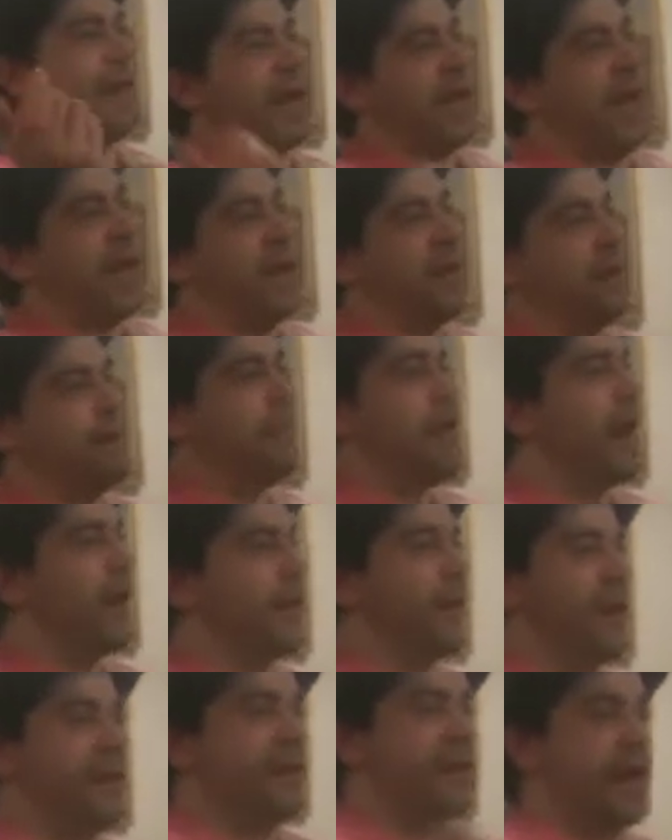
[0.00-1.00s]
Cain
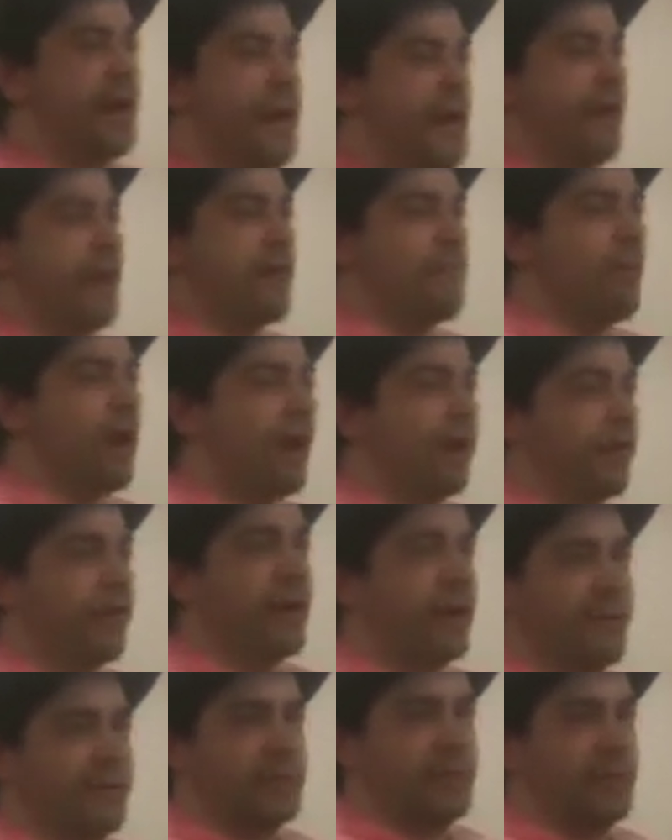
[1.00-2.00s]
migrate there and
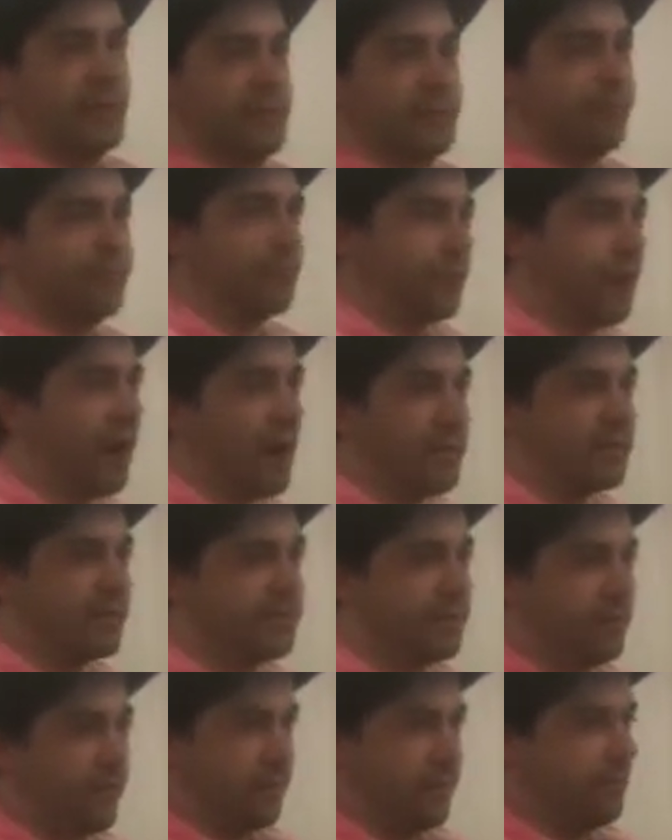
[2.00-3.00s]
migrate with the tribes
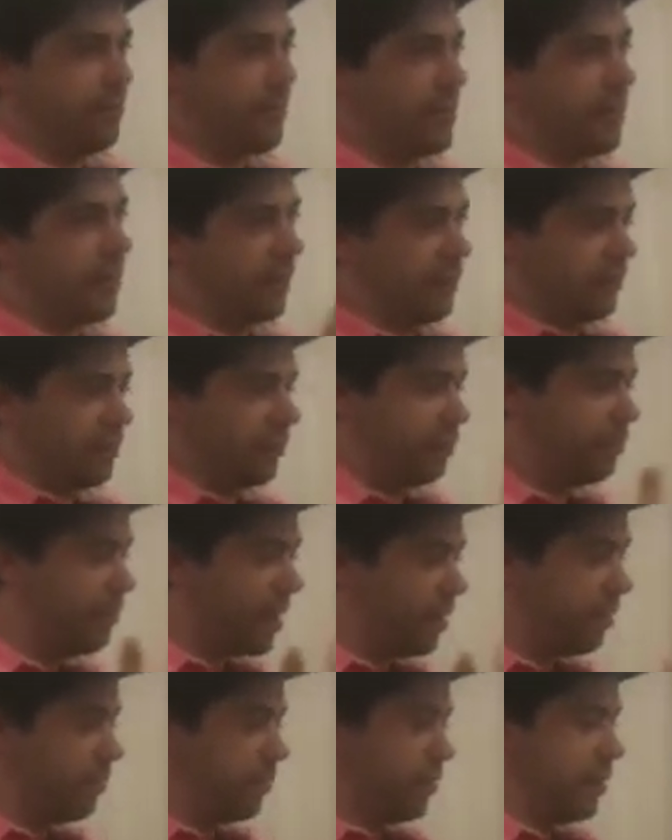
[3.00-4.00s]
or, and
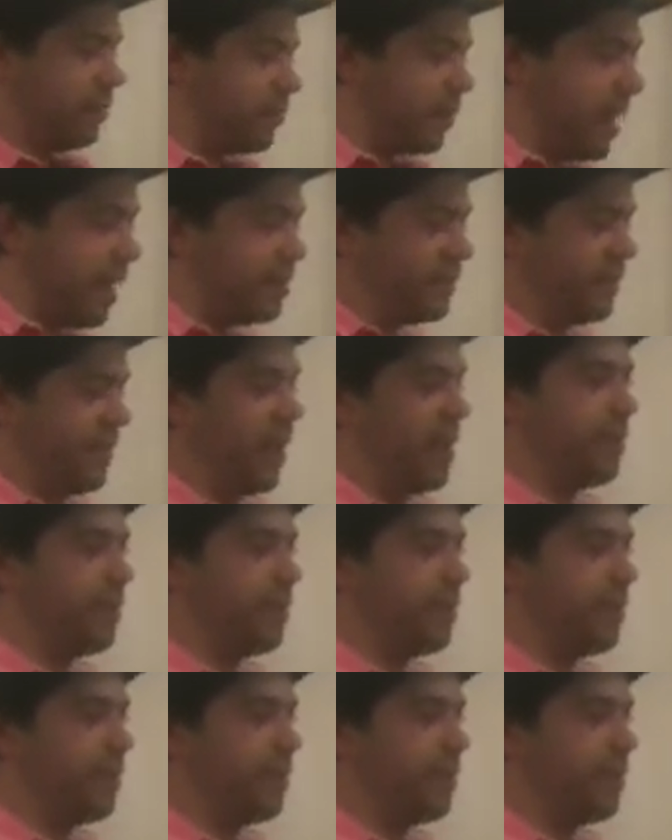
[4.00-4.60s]
meld with the tribes of